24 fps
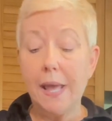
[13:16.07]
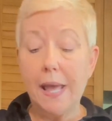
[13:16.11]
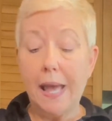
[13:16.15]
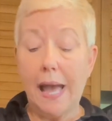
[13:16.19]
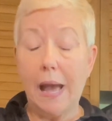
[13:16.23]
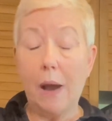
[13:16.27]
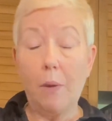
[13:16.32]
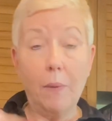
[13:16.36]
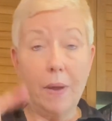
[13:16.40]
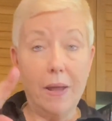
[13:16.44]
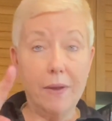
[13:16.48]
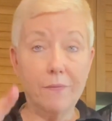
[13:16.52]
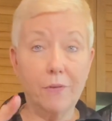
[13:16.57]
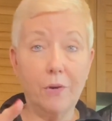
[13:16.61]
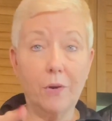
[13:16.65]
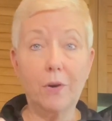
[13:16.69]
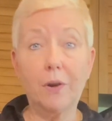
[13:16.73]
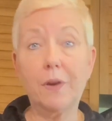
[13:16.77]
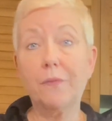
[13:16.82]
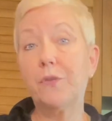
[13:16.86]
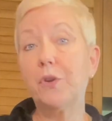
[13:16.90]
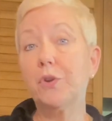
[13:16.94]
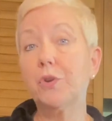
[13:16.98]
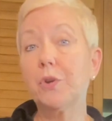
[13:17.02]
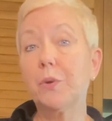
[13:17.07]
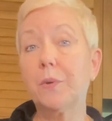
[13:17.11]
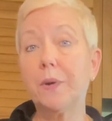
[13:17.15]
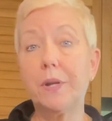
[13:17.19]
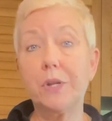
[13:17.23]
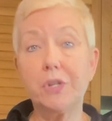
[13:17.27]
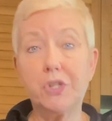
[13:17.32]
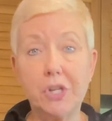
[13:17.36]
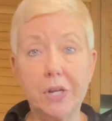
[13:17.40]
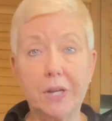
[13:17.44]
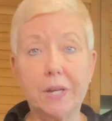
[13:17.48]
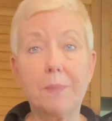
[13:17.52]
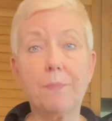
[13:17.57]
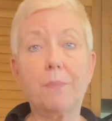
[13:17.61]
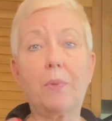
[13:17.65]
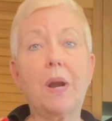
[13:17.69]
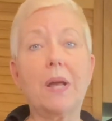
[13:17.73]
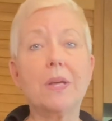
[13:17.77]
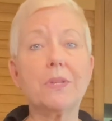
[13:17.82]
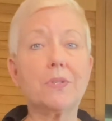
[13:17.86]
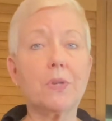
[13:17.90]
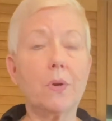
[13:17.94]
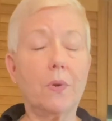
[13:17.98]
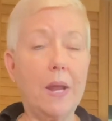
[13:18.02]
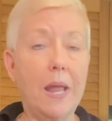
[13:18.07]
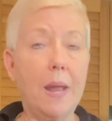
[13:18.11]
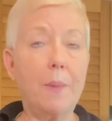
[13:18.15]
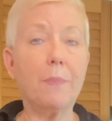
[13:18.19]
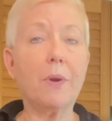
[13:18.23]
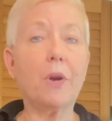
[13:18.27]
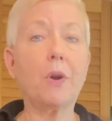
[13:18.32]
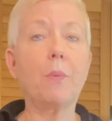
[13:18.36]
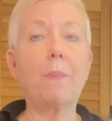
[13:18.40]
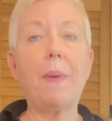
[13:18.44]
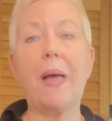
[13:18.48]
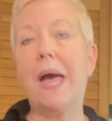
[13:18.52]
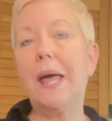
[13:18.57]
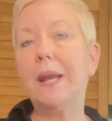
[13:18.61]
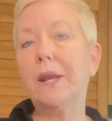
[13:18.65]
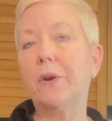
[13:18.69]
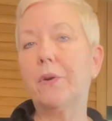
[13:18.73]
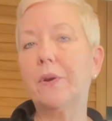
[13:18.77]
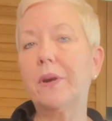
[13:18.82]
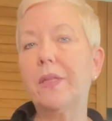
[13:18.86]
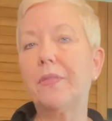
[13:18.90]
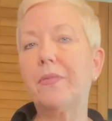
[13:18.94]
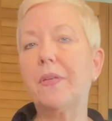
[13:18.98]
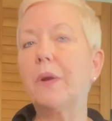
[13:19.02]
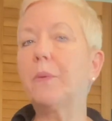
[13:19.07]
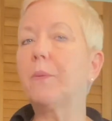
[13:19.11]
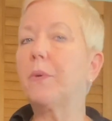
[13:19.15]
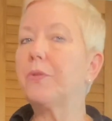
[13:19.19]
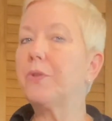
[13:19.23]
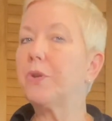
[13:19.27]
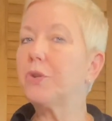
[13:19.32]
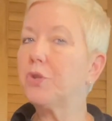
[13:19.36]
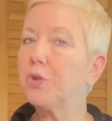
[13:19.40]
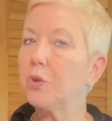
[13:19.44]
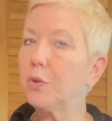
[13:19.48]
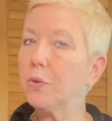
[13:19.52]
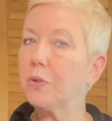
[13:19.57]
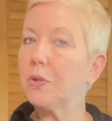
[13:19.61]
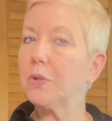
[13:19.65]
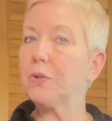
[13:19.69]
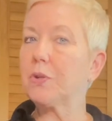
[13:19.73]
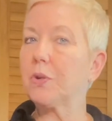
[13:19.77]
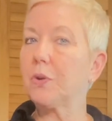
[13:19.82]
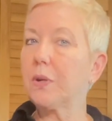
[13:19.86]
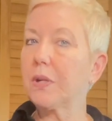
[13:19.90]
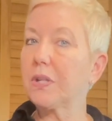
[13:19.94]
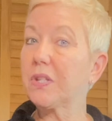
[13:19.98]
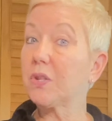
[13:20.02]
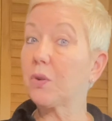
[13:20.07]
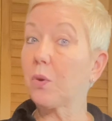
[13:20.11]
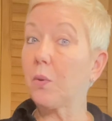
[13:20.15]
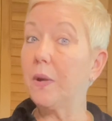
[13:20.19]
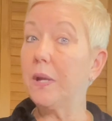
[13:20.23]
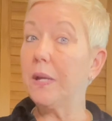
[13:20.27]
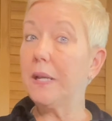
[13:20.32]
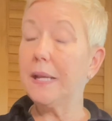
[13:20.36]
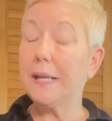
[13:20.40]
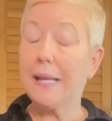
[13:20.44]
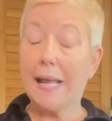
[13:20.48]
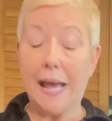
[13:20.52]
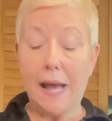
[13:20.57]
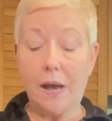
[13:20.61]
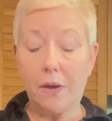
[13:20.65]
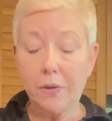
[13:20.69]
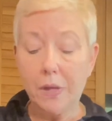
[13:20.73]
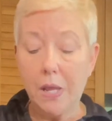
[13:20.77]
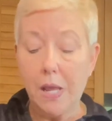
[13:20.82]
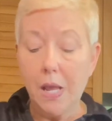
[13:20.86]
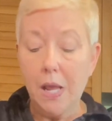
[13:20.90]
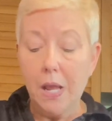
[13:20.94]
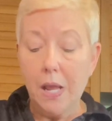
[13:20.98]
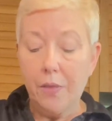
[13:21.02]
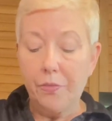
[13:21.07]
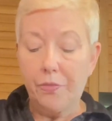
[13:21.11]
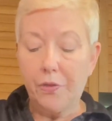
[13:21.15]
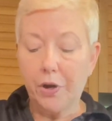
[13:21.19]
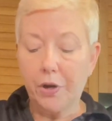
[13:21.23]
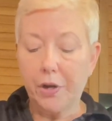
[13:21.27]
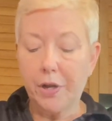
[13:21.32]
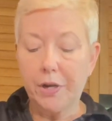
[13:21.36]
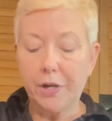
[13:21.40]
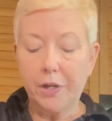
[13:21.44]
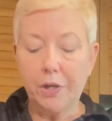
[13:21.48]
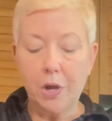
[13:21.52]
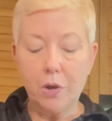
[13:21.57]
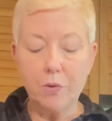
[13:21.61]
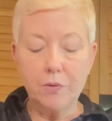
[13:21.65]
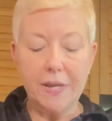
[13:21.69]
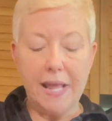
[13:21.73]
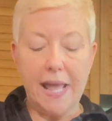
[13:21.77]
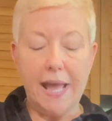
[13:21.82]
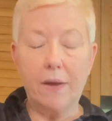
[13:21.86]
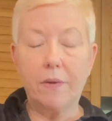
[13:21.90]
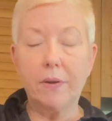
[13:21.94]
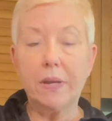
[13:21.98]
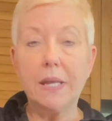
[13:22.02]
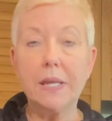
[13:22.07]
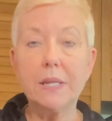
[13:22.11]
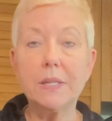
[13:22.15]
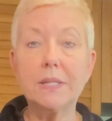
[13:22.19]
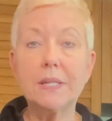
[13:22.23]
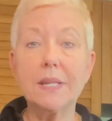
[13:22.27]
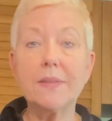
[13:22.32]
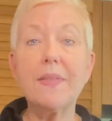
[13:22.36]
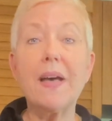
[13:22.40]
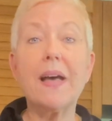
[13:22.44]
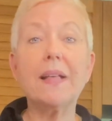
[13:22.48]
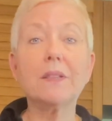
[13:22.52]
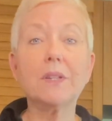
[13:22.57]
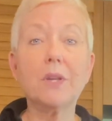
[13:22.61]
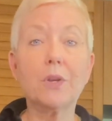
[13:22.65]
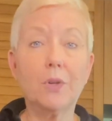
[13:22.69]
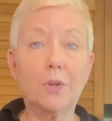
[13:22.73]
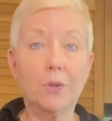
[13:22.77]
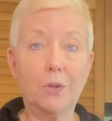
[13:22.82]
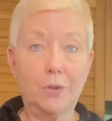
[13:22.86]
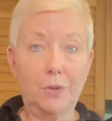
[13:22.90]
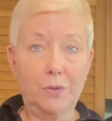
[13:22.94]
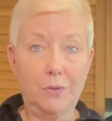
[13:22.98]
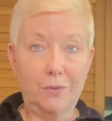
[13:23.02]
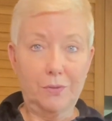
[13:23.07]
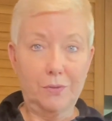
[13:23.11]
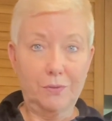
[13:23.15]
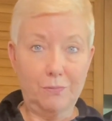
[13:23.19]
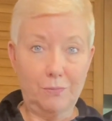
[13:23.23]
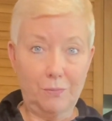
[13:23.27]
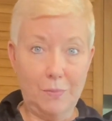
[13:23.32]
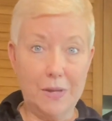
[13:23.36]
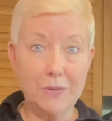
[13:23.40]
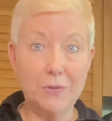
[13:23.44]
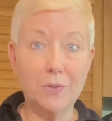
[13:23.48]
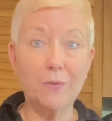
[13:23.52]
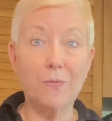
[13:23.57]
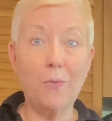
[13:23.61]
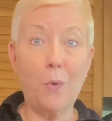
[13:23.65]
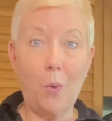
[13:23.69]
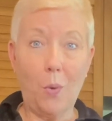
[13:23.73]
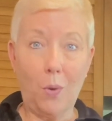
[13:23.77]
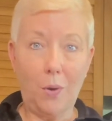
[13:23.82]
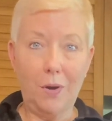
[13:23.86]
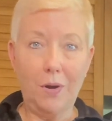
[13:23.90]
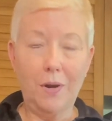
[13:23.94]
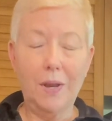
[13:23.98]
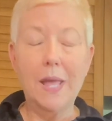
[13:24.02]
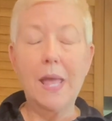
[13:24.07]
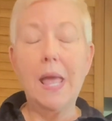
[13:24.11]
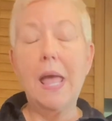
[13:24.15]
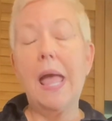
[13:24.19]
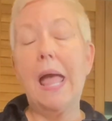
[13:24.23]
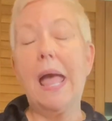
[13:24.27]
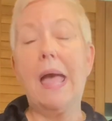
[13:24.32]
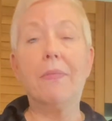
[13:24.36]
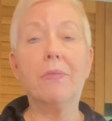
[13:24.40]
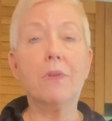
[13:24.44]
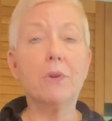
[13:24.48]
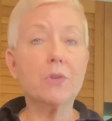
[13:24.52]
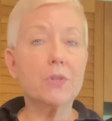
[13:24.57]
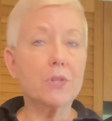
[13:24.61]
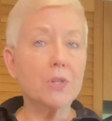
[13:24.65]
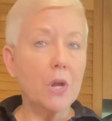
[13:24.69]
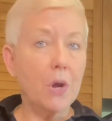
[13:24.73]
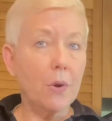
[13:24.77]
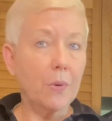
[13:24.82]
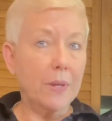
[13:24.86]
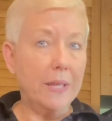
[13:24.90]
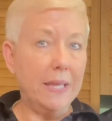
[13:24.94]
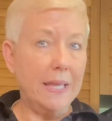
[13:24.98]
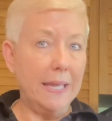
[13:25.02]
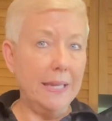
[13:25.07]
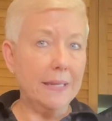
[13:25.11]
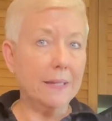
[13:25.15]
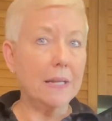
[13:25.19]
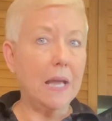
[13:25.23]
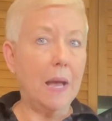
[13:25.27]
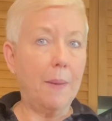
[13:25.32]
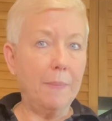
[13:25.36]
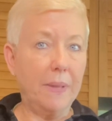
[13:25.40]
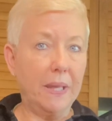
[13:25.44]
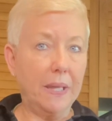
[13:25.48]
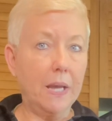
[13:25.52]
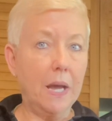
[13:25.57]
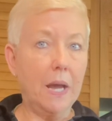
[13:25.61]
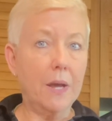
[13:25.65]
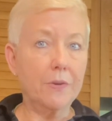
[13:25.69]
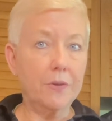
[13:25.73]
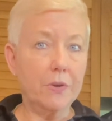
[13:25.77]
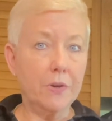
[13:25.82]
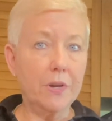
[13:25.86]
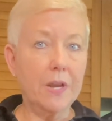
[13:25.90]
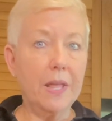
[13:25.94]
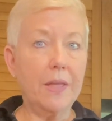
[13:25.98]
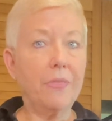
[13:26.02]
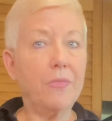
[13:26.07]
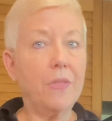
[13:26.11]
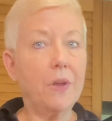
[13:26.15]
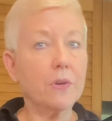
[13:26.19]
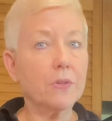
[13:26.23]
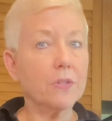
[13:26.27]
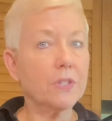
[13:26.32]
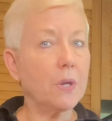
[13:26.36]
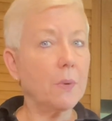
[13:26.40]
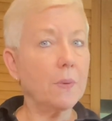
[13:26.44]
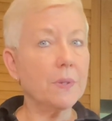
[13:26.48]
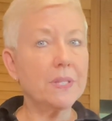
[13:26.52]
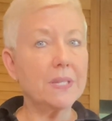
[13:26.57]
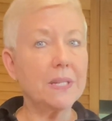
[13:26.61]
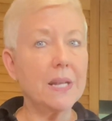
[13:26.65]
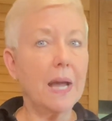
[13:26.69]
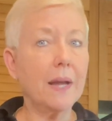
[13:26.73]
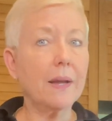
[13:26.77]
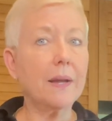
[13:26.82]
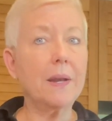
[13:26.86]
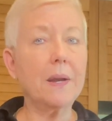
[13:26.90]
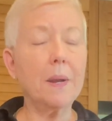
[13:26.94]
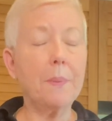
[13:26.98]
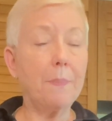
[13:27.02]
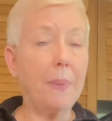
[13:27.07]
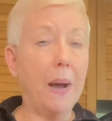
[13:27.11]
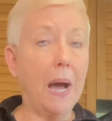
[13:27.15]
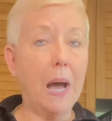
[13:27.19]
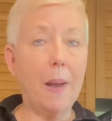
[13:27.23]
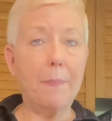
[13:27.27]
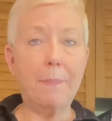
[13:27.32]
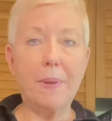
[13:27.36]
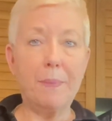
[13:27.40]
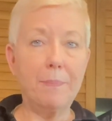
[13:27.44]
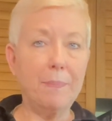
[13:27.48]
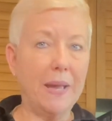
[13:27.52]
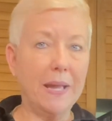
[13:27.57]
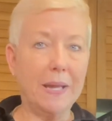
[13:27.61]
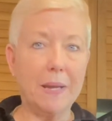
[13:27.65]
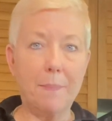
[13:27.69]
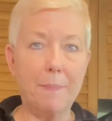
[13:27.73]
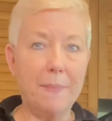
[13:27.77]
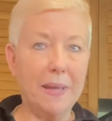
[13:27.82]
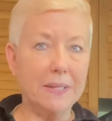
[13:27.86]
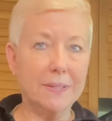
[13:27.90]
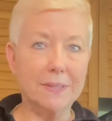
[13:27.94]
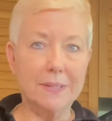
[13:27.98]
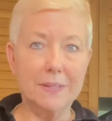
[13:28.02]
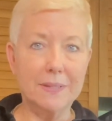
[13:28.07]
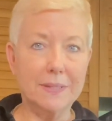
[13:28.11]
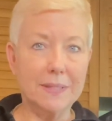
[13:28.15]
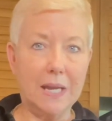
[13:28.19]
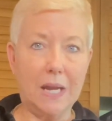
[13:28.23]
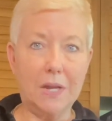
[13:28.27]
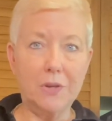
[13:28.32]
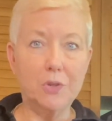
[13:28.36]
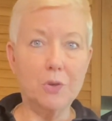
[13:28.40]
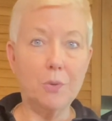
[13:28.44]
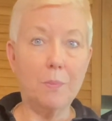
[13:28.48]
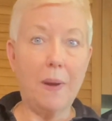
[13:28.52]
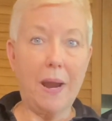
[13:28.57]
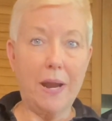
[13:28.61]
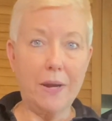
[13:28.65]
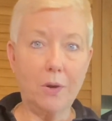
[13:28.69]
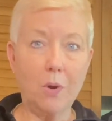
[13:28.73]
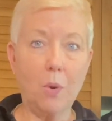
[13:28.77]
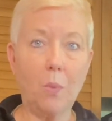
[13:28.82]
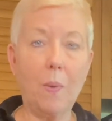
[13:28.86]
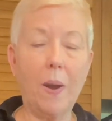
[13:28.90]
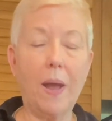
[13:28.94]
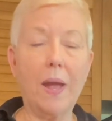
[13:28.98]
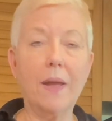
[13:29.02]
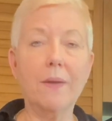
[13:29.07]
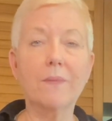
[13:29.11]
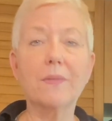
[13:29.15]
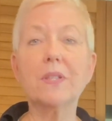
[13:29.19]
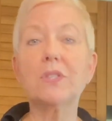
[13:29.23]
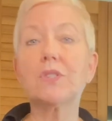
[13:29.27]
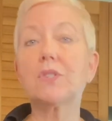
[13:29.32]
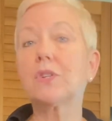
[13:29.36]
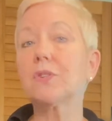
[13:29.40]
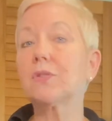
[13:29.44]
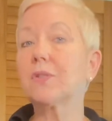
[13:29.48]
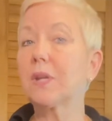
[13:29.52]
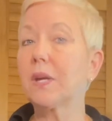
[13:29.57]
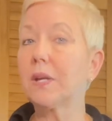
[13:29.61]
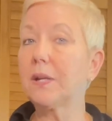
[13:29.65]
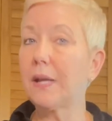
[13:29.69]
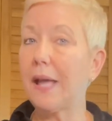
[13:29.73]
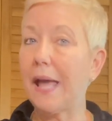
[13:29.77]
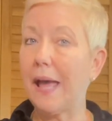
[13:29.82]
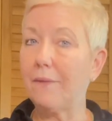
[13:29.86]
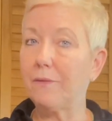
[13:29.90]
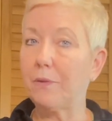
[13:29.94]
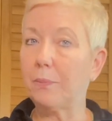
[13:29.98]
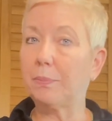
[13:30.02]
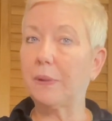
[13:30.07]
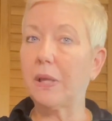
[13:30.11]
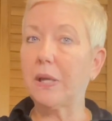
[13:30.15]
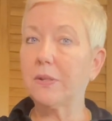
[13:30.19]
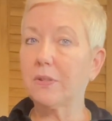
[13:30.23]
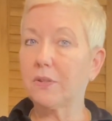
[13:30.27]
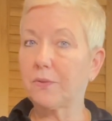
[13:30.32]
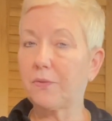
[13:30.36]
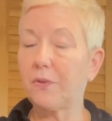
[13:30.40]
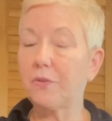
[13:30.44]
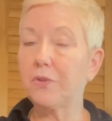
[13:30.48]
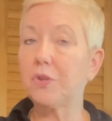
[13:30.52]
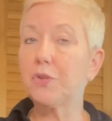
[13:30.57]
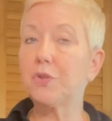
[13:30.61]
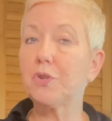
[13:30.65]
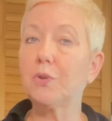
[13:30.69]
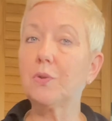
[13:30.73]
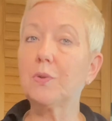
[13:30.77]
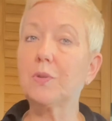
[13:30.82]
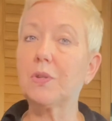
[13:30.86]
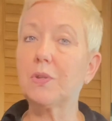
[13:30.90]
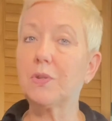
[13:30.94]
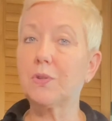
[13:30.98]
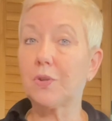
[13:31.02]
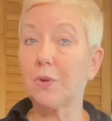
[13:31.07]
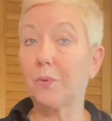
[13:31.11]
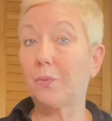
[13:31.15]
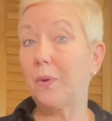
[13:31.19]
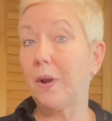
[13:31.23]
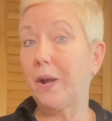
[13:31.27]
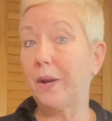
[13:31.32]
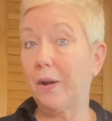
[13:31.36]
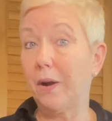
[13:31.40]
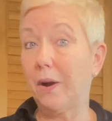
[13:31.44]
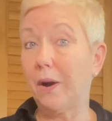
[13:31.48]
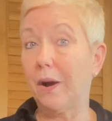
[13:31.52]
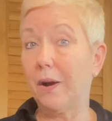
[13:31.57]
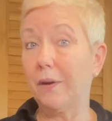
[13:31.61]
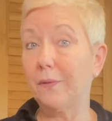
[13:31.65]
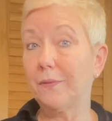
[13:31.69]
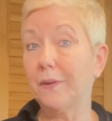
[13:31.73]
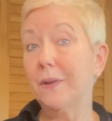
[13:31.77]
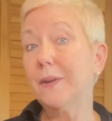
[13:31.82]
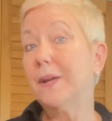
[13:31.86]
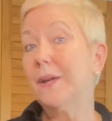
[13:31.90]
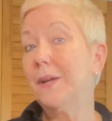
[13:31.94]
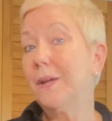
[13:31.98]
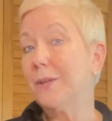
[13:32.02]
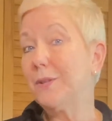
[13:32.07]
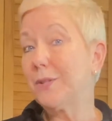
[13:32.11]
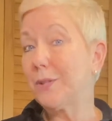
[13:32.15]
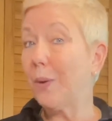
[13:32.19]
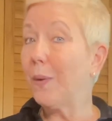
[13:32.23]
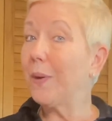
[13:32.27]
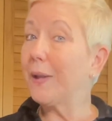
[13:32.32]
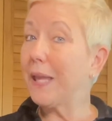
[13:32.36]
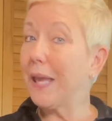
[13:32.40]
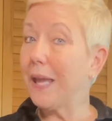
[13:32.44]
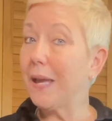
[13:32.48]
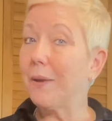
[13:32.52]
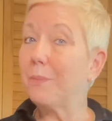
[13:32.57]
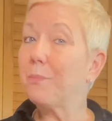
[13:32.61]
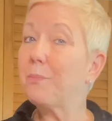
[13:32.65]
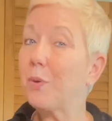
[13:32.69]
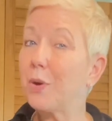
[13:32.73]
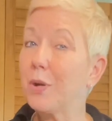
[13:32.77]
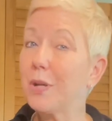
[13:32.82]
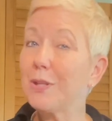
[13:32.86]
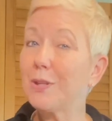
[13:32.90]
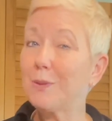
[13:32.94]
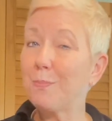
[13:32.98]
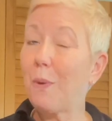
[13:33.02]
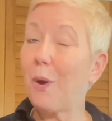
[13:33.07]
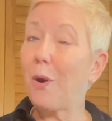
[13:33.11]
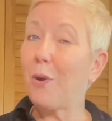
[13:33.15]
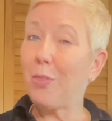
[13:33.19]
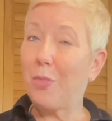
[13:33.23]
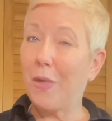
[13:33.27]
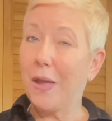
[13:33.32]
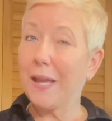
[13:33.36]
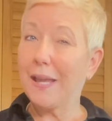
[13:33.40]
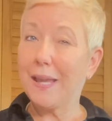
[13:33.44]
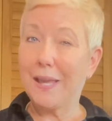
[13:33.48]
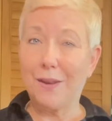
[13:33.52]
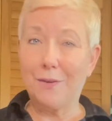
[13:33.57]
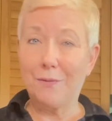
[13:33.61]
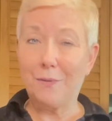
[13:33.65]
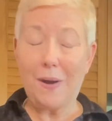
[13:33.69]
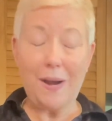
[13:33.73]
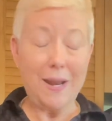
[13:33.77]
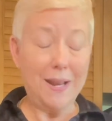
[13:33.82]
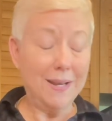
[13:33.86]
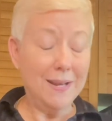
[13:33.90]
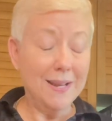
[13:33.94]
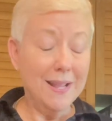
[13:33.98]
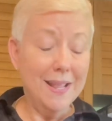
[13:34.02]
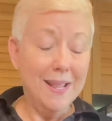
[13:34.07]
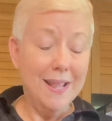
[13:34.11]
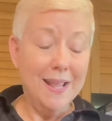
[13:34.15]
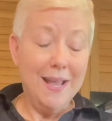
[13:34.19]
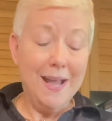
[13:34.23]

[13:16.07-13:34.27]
However, if you're doing a chicken breast or hamburger patty or anything where the juices are excreted out, they're going to go down into that little reservoir, and there's no heat coming underneath there, so it's not going to pop and make a mess inside your microwave. It's just going to have a place for the juices to run off. So again, pretty smart thinking, right?